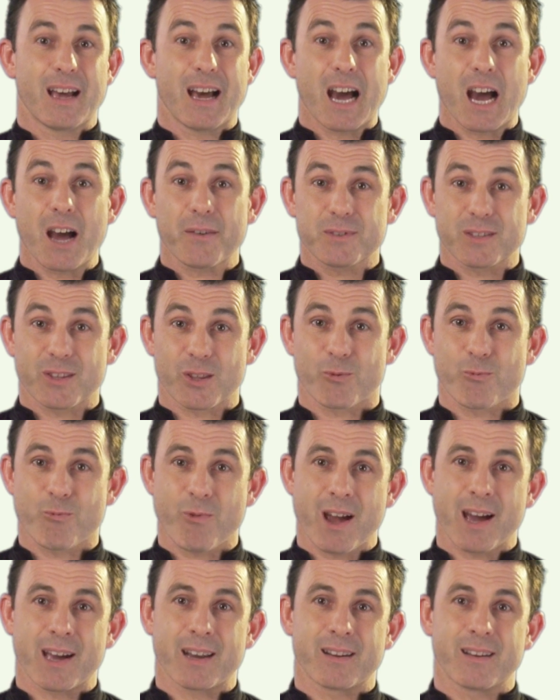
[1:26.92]
After the
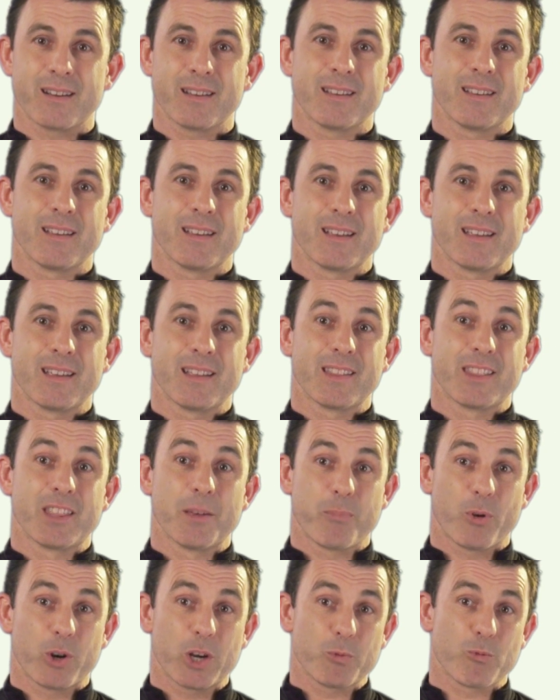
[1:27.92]
run, the
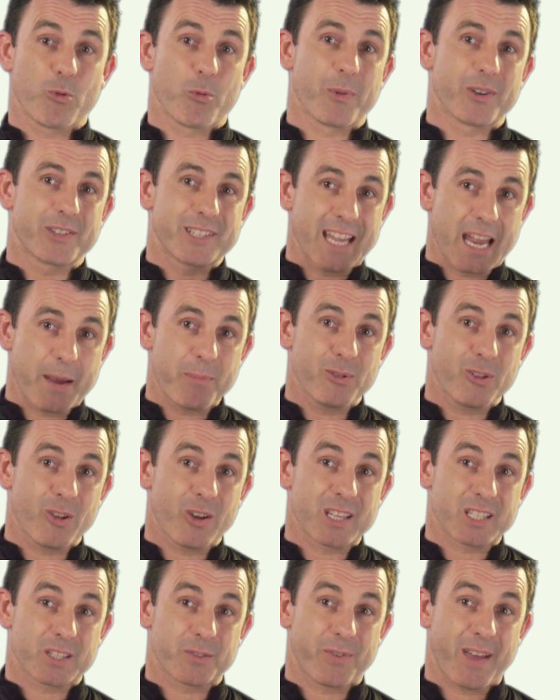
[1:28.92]
body will
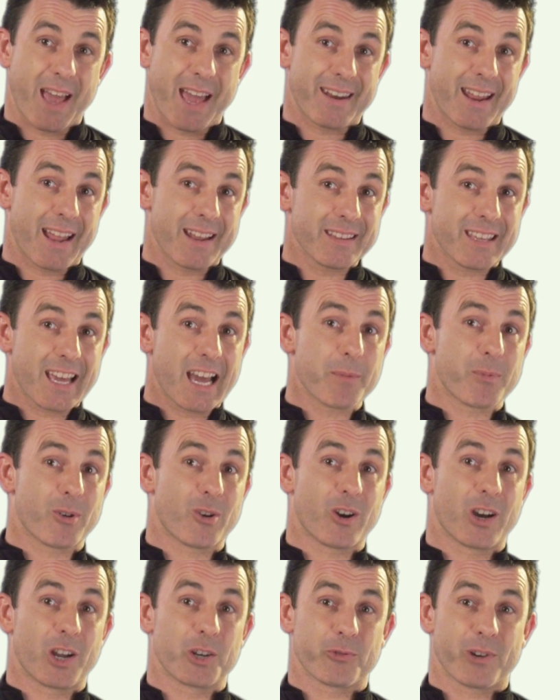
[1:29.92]
metabolize fat and
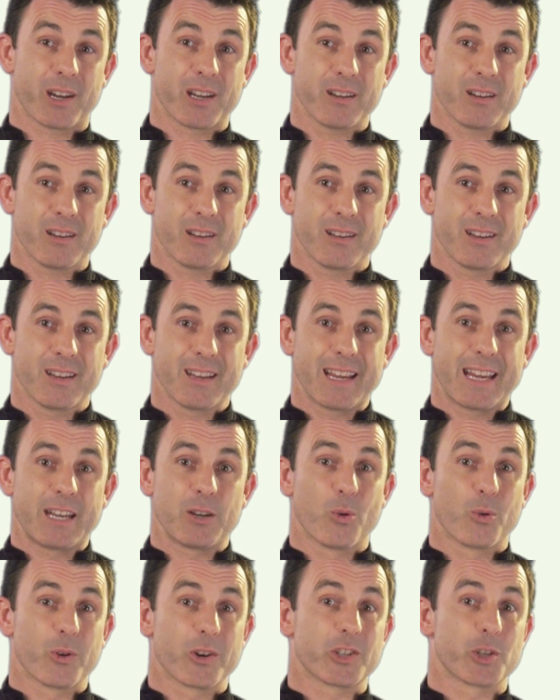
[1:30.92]
carbohydrate in
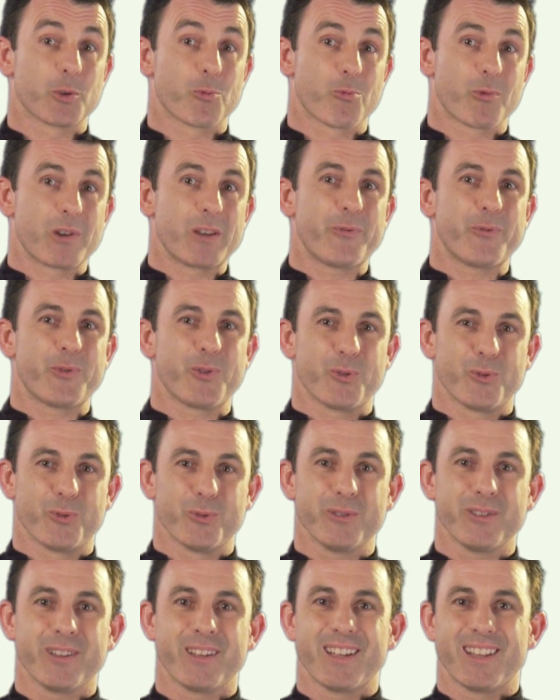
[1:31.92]
order to
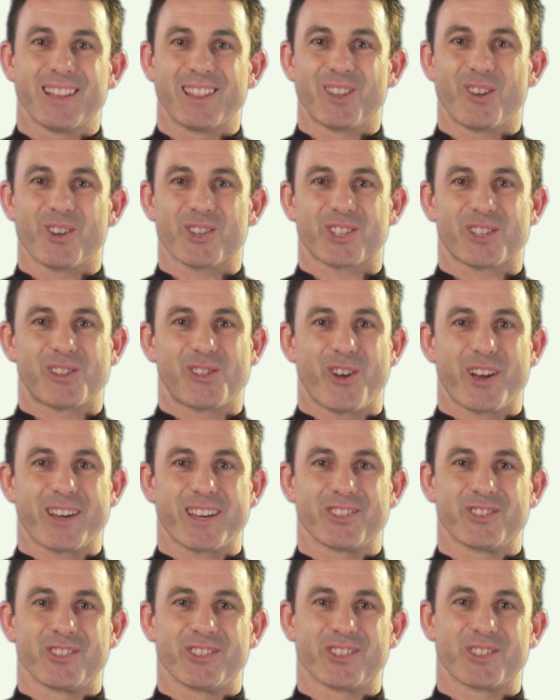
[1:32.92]
refuel lost
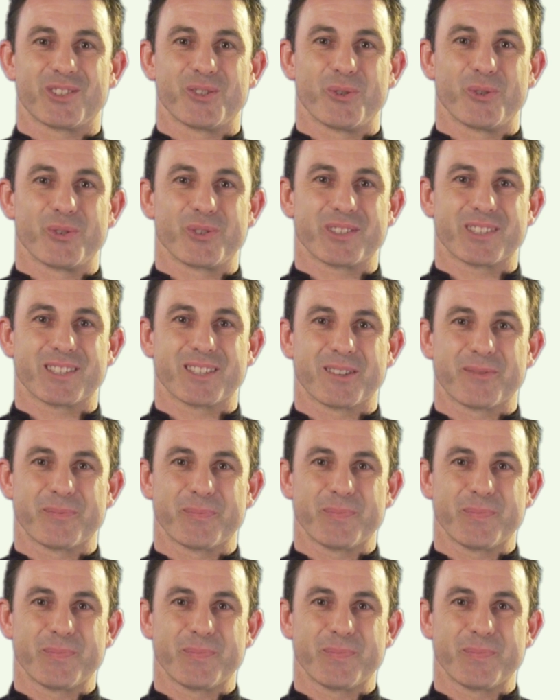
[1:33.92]
glycogen stores.